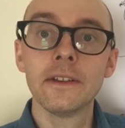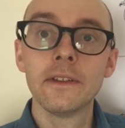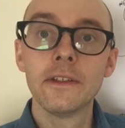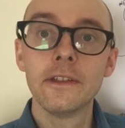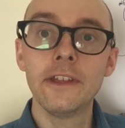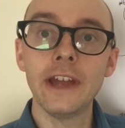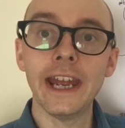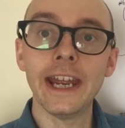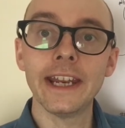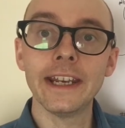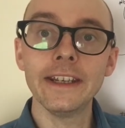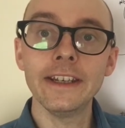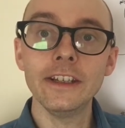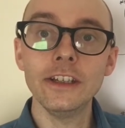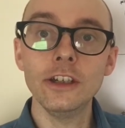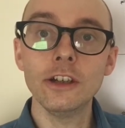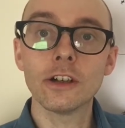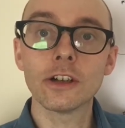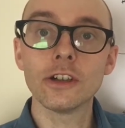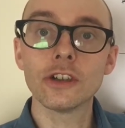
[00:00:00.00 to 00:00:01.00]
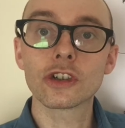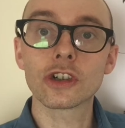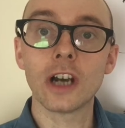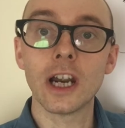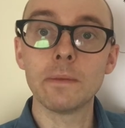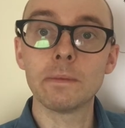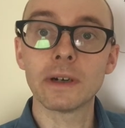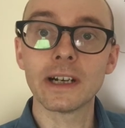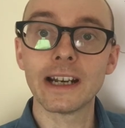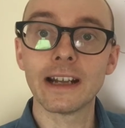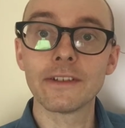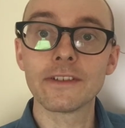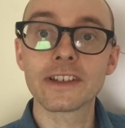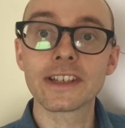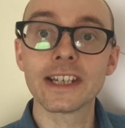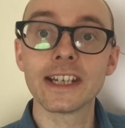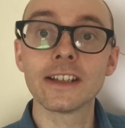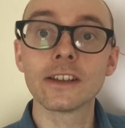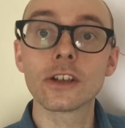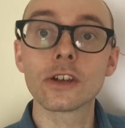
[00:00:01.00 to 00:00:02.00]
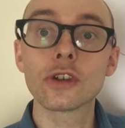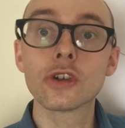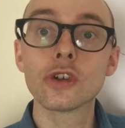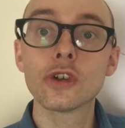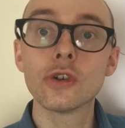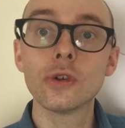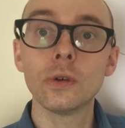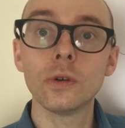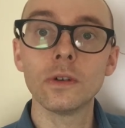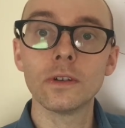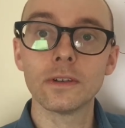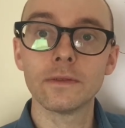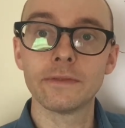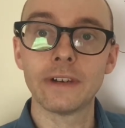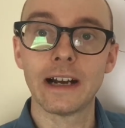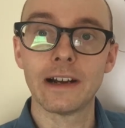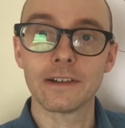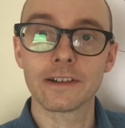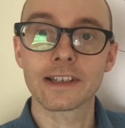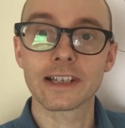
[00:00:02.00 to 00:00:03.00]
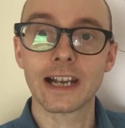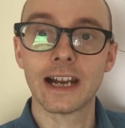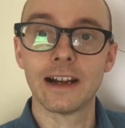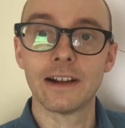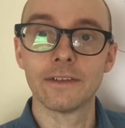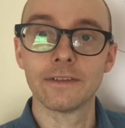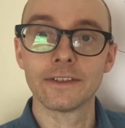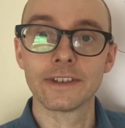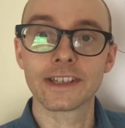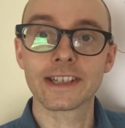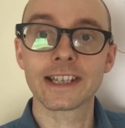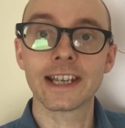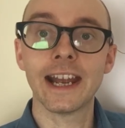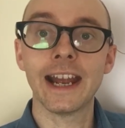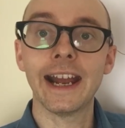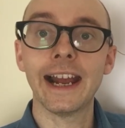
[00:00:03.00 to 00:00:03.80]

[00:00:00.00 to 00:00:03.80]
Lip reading: Then you can try pronouncing the short vowel sounds.